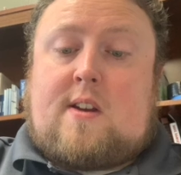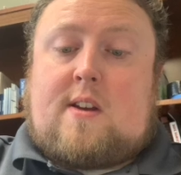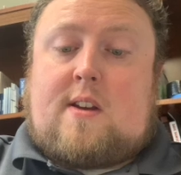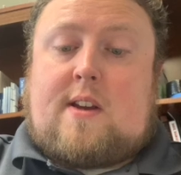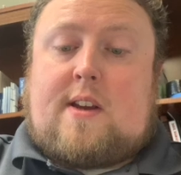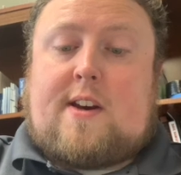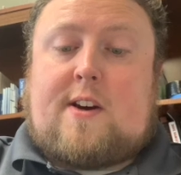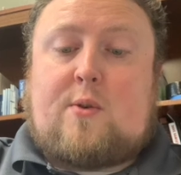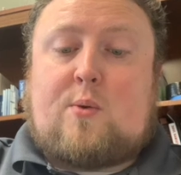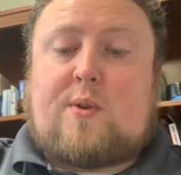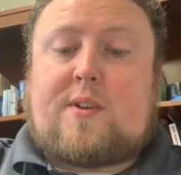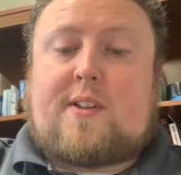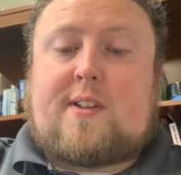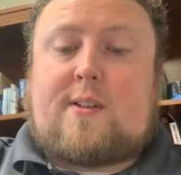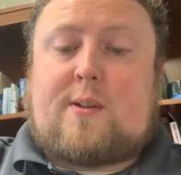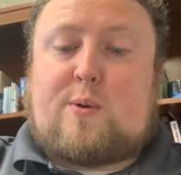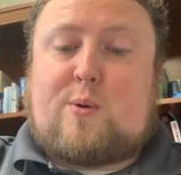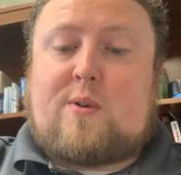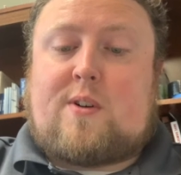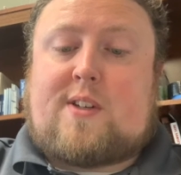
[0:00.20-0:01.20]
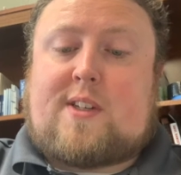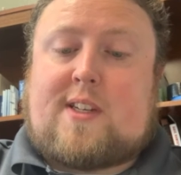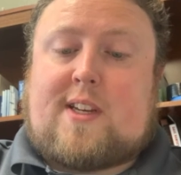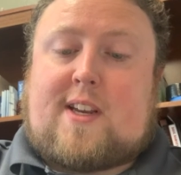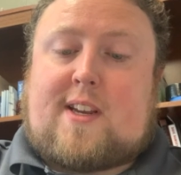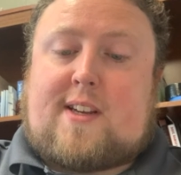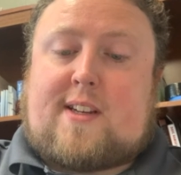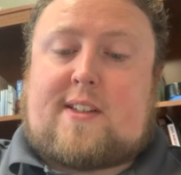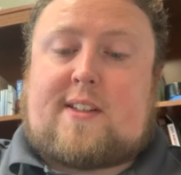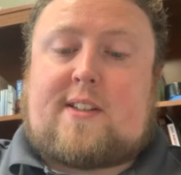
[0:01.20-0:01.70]
Hear what the Lord
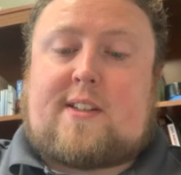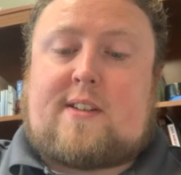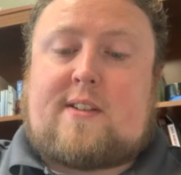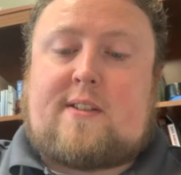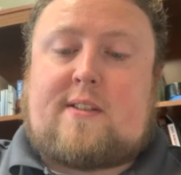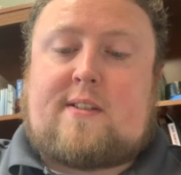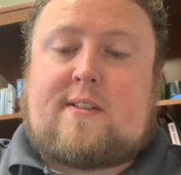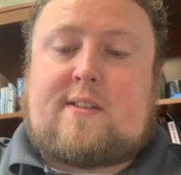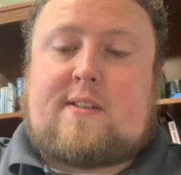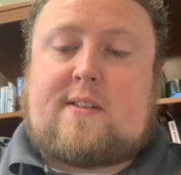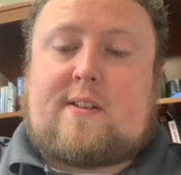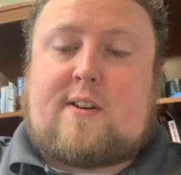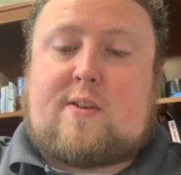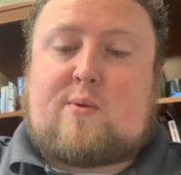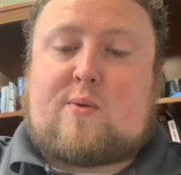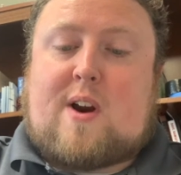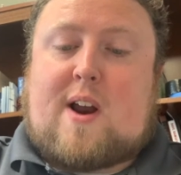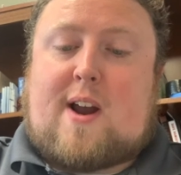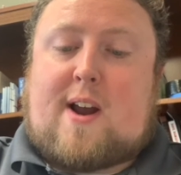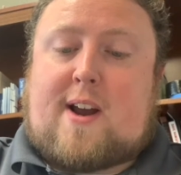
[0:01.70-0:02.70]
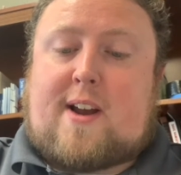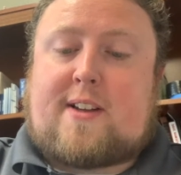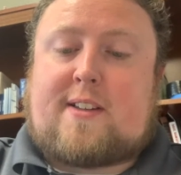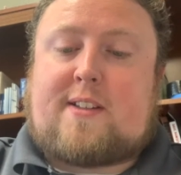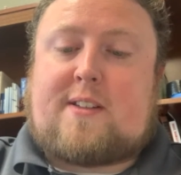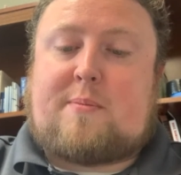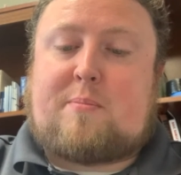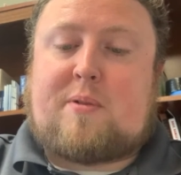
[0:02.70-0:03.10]
says. Arise,